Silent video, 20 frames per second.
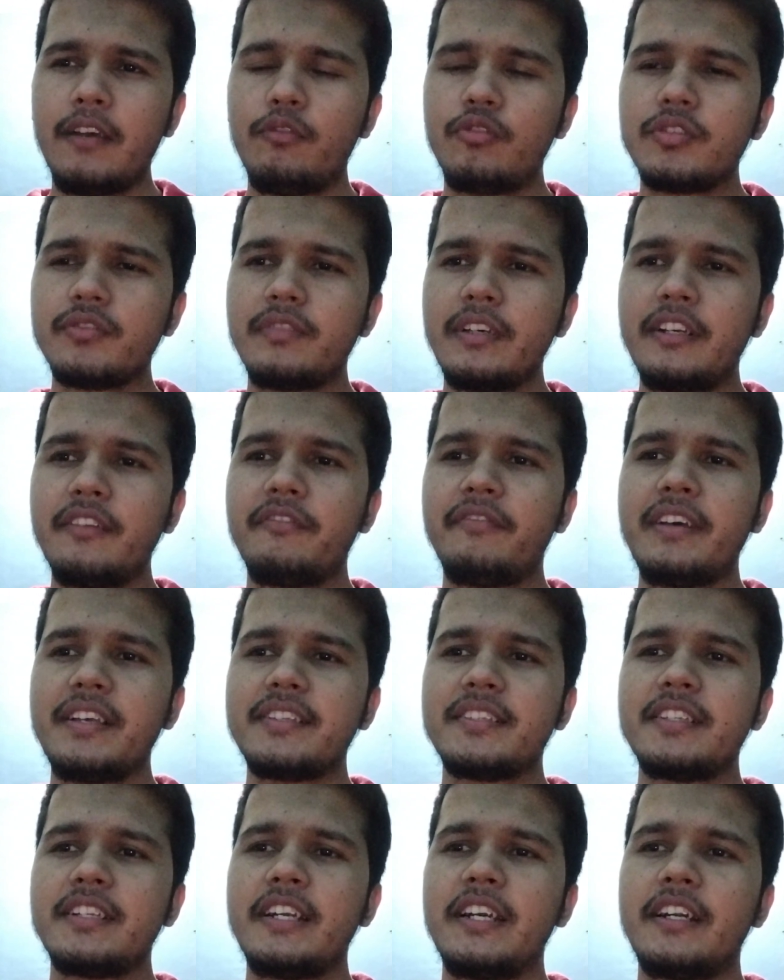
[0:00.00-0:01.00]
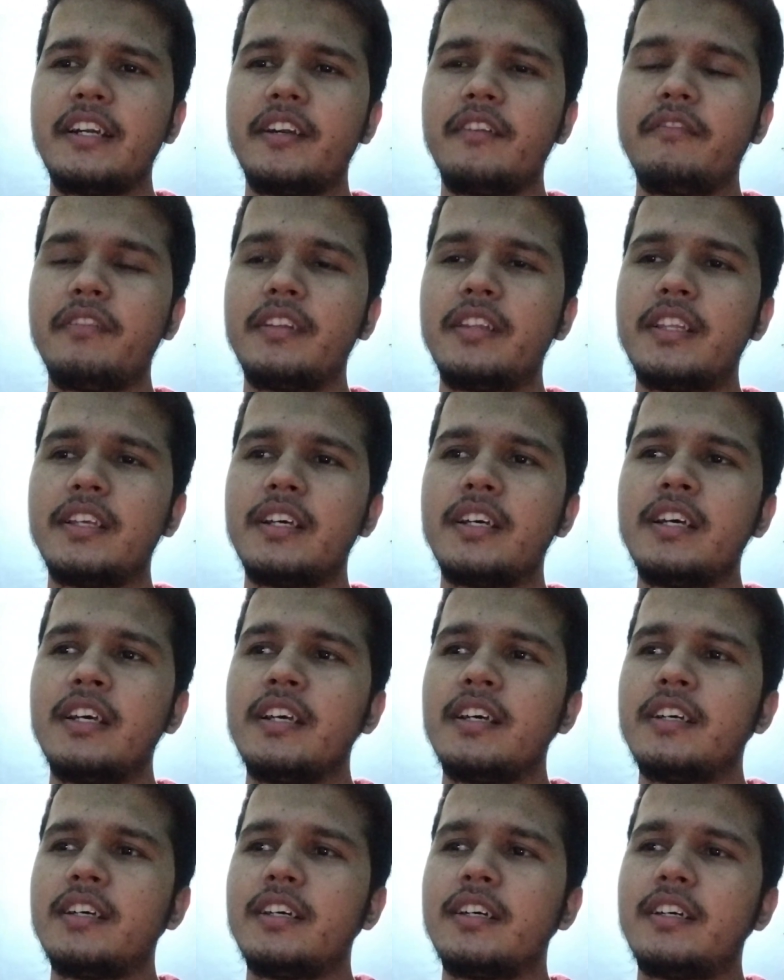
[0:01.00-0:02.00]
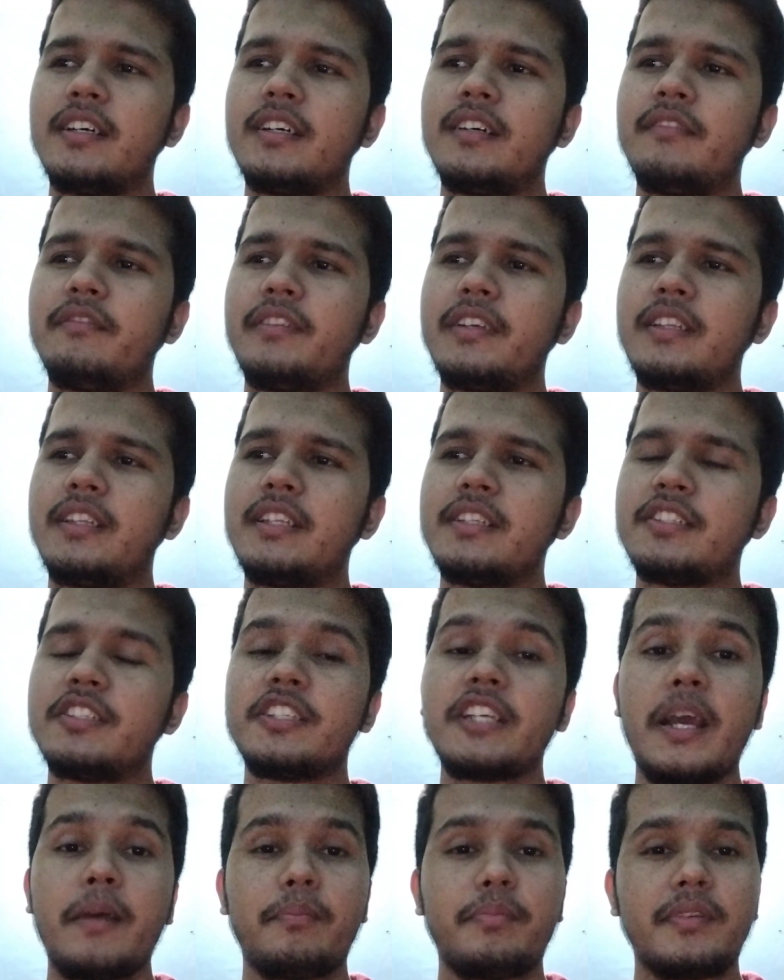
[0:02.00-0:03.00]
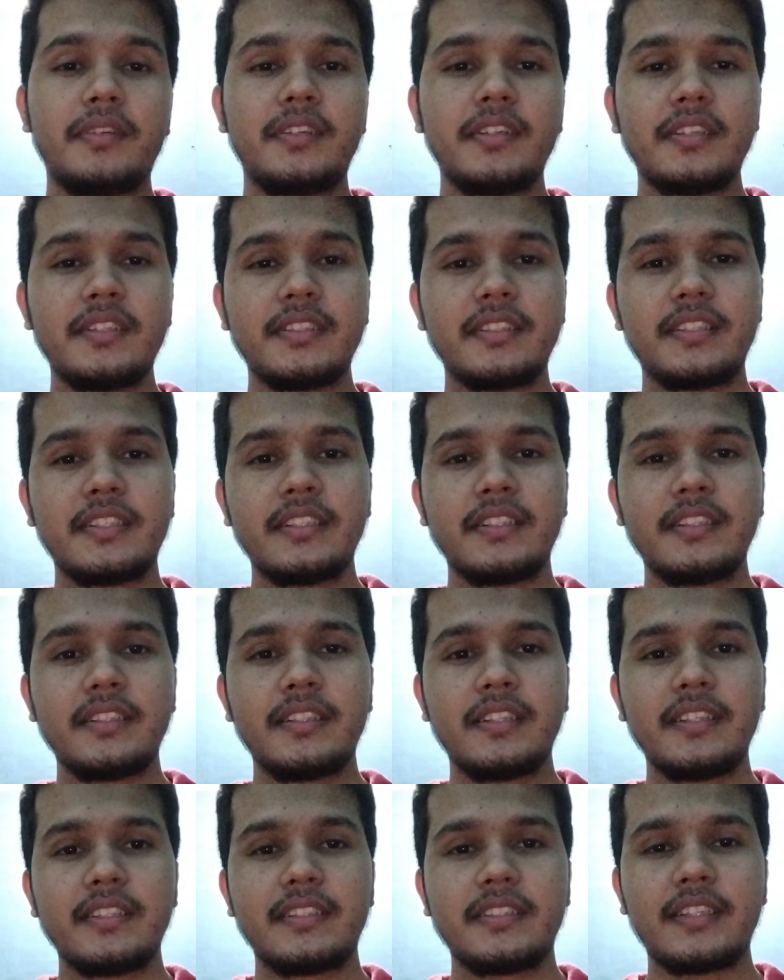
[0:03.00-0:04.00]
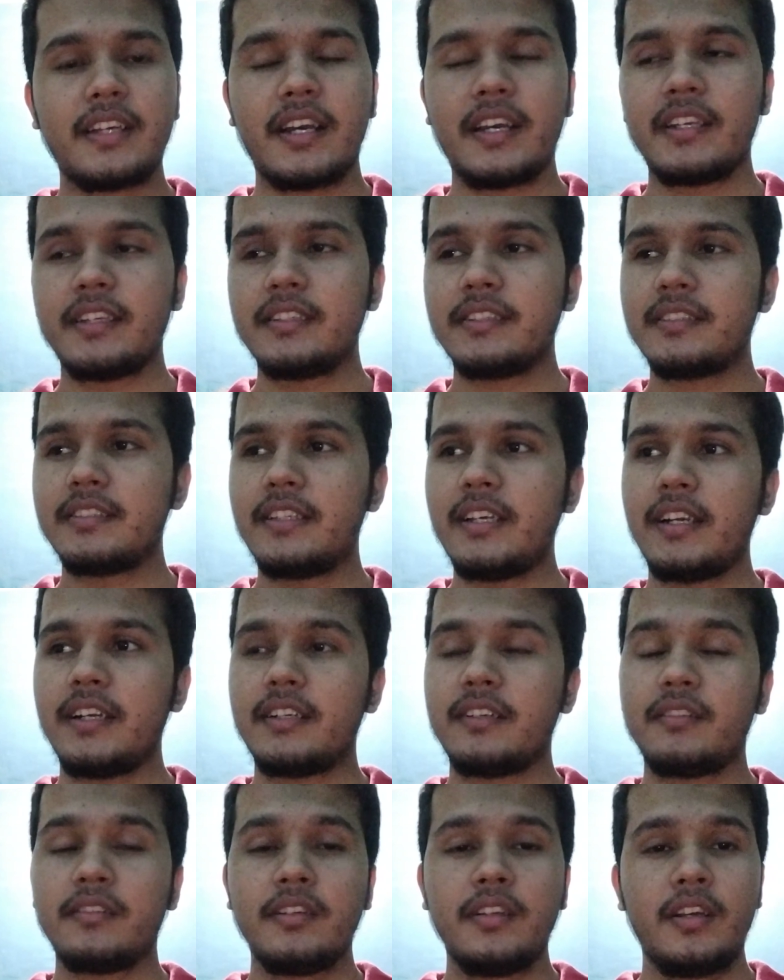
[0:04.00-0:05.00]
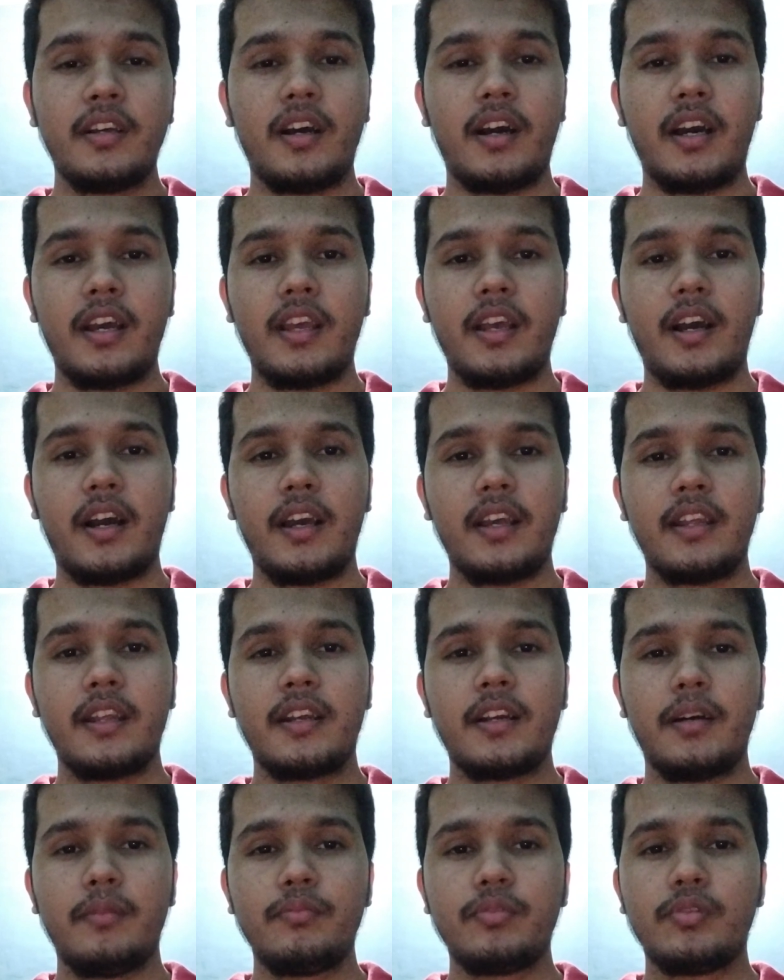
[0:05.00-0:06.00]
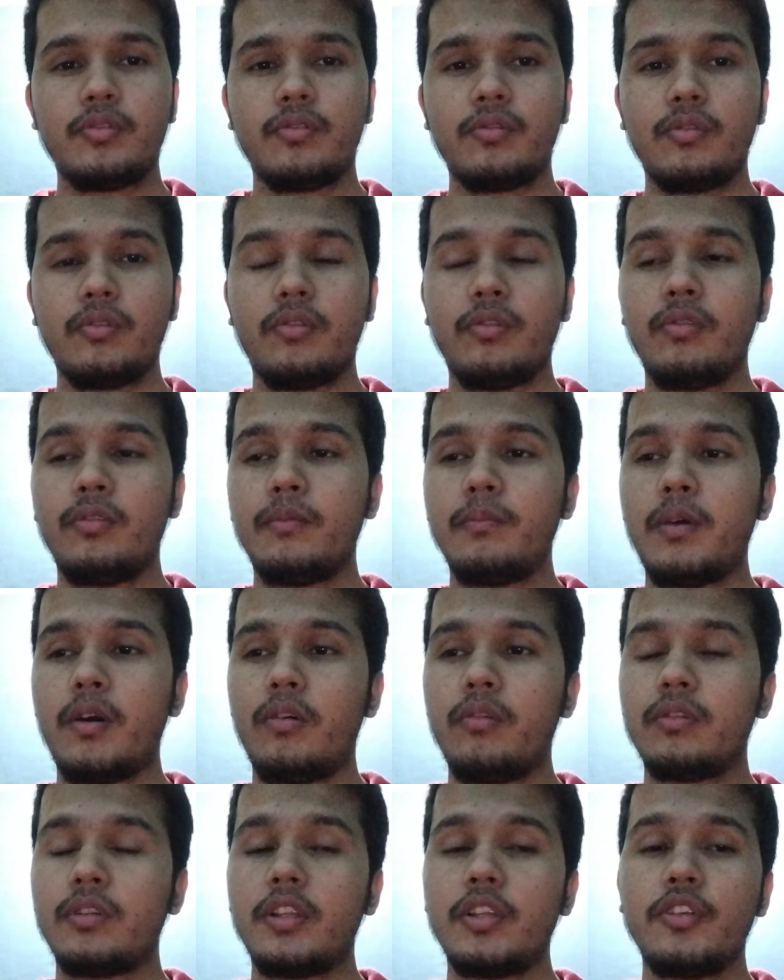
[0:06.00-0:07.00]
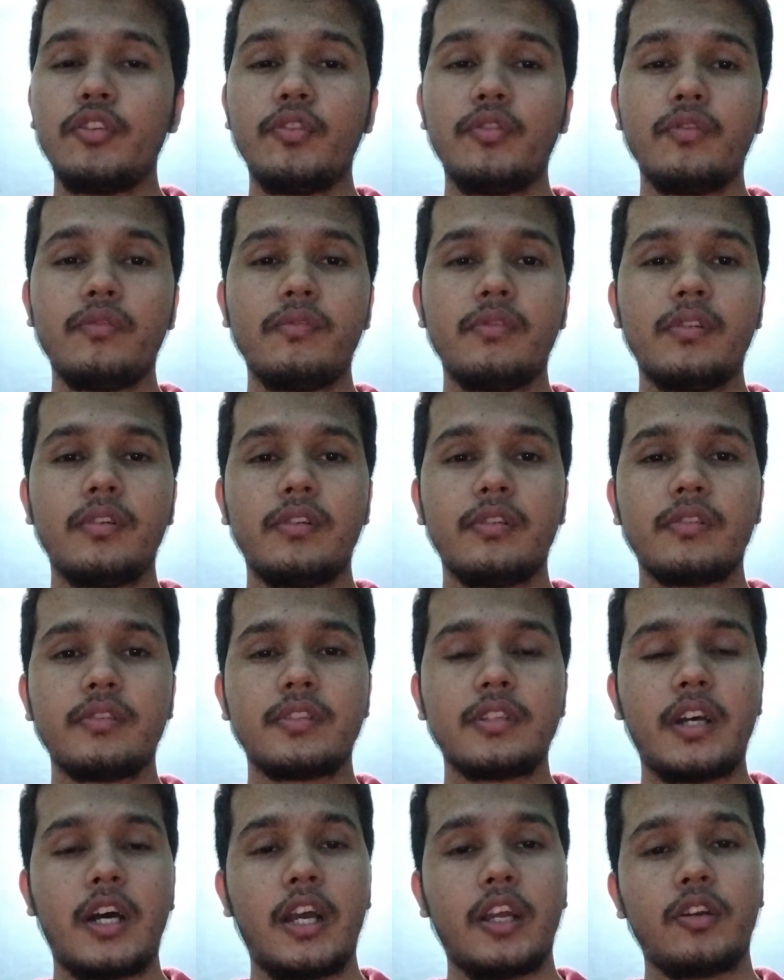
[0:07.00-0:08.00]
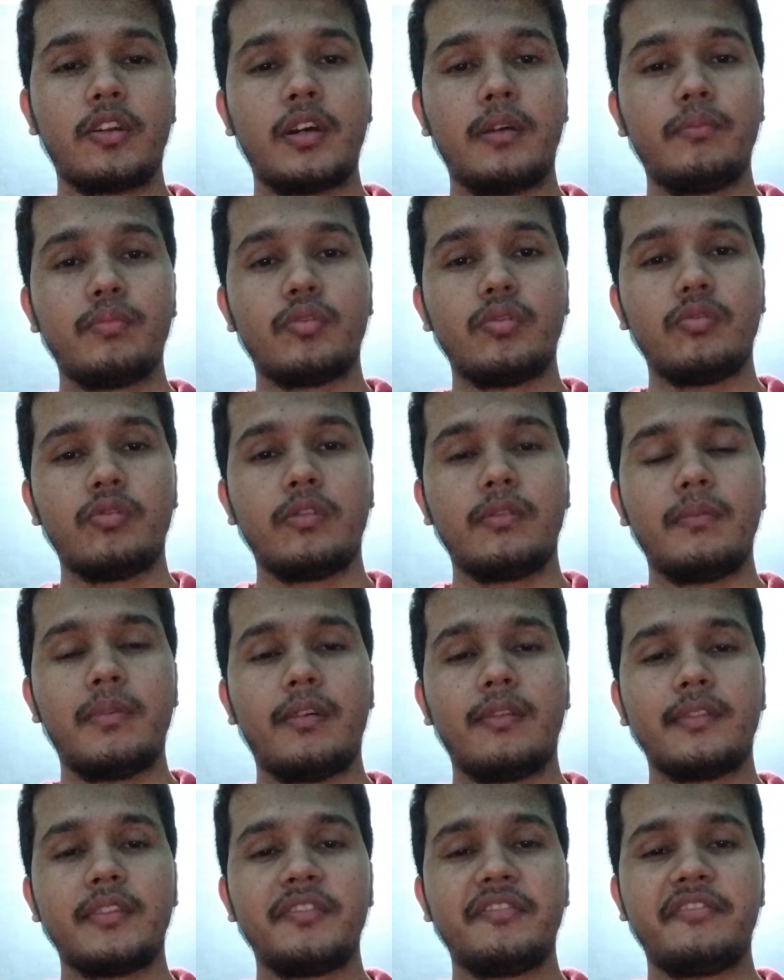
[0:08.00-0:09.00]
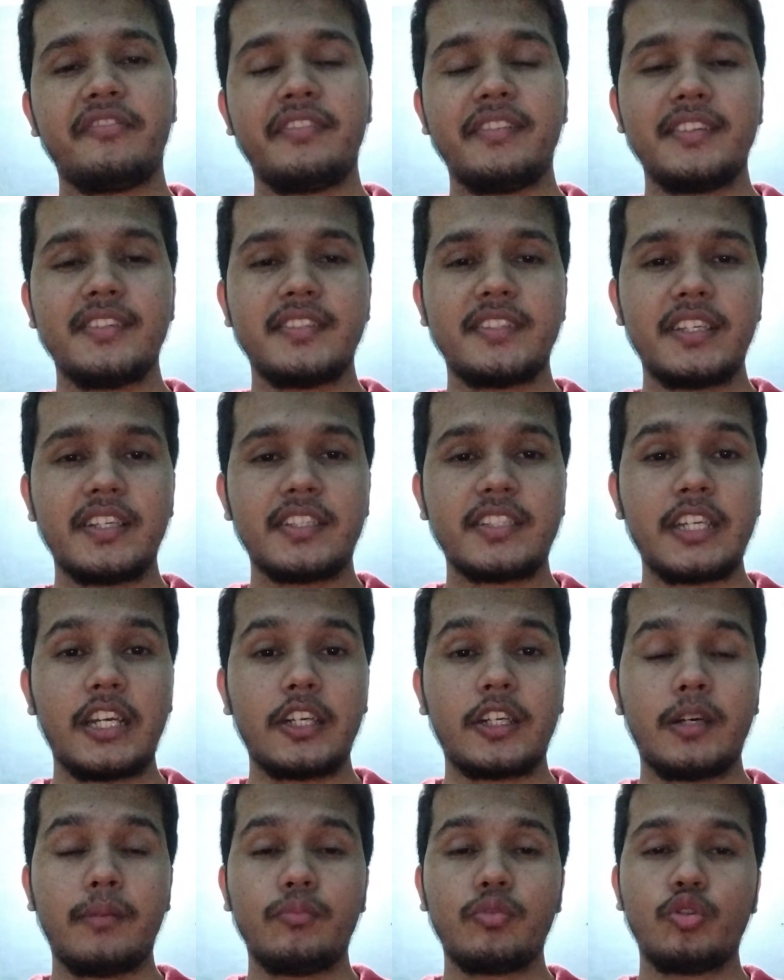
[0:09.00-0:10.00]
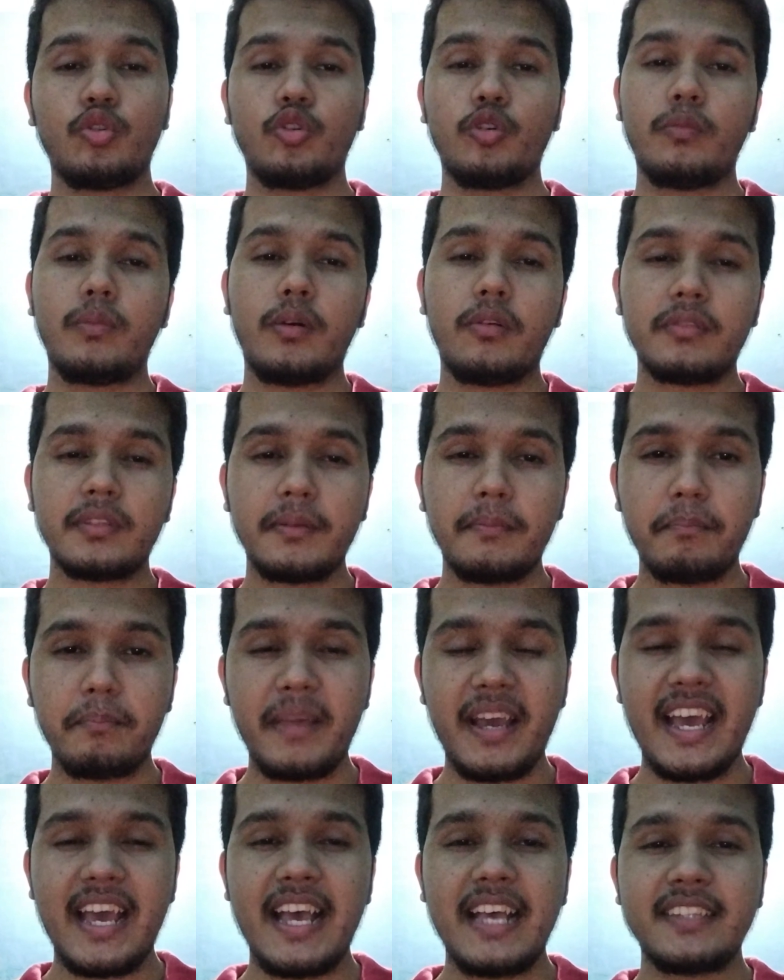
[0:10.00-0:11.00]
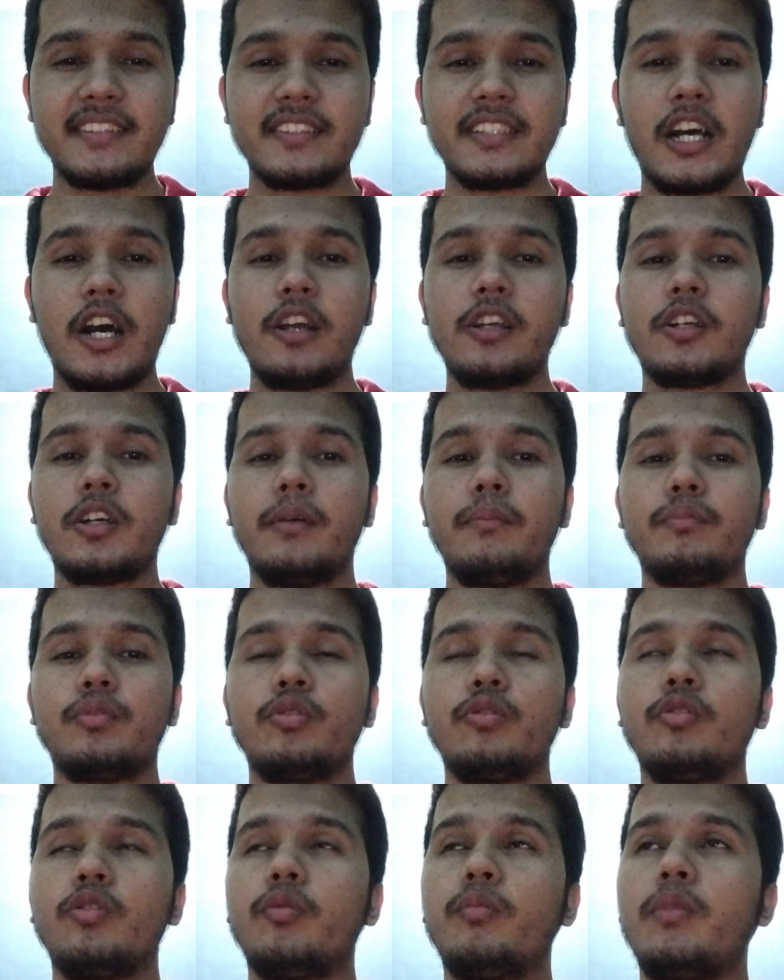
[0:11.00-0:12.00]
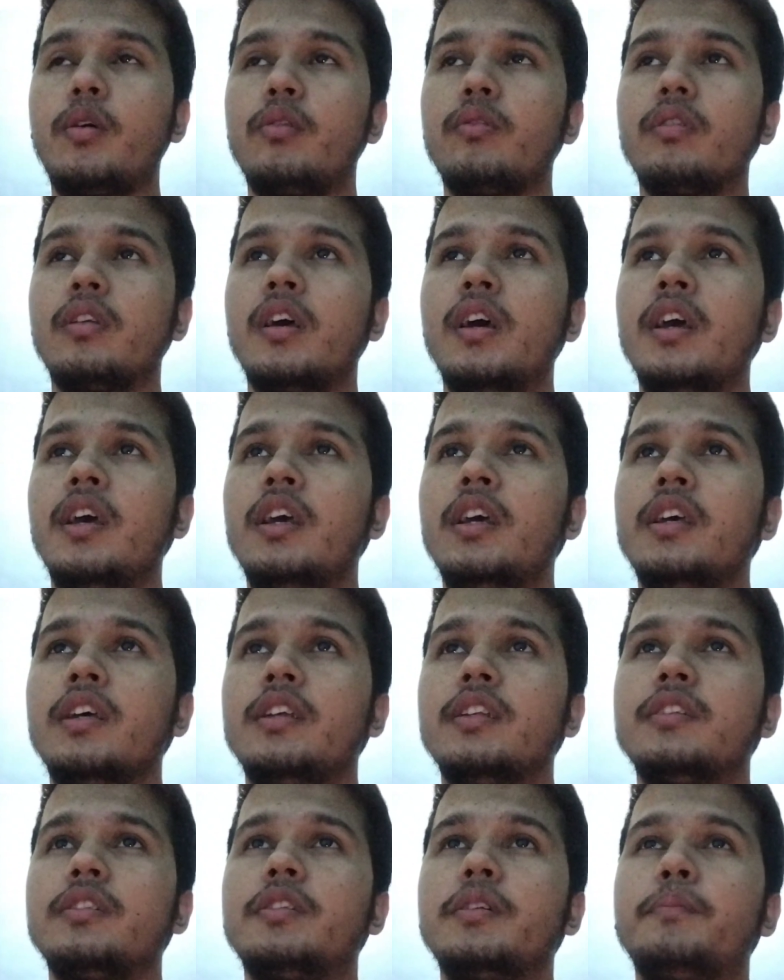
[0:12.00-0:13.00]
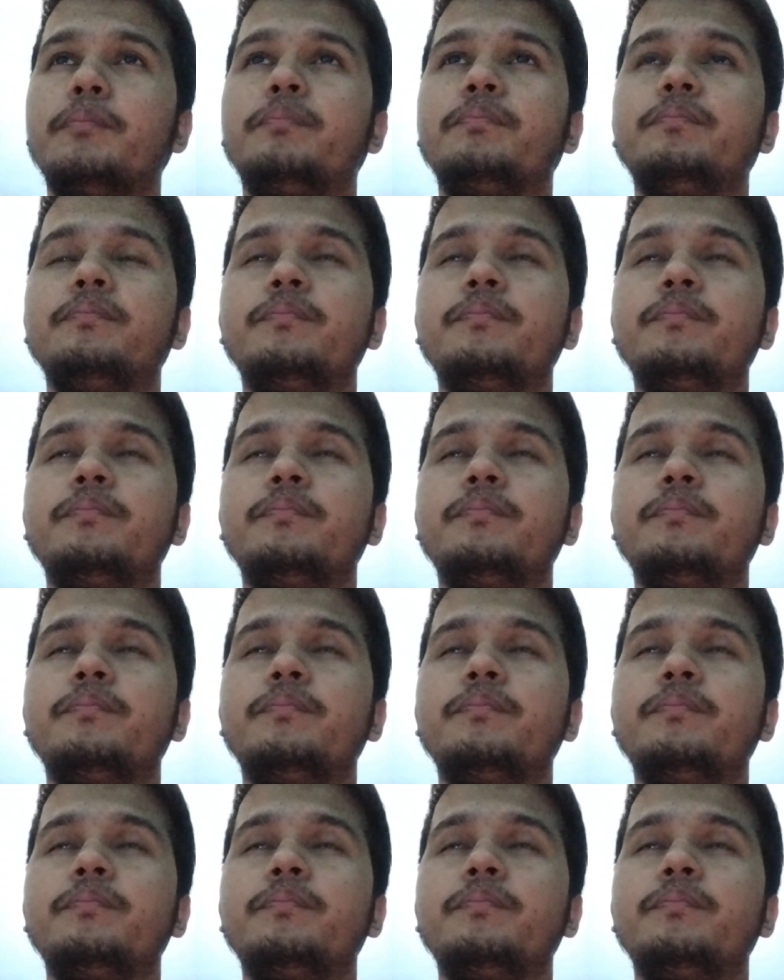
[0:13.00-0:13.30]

was very fascinated with the chapters in the science, that I come to know about the universe, I come to know about the physics, I come to know about the maths, I come to know about the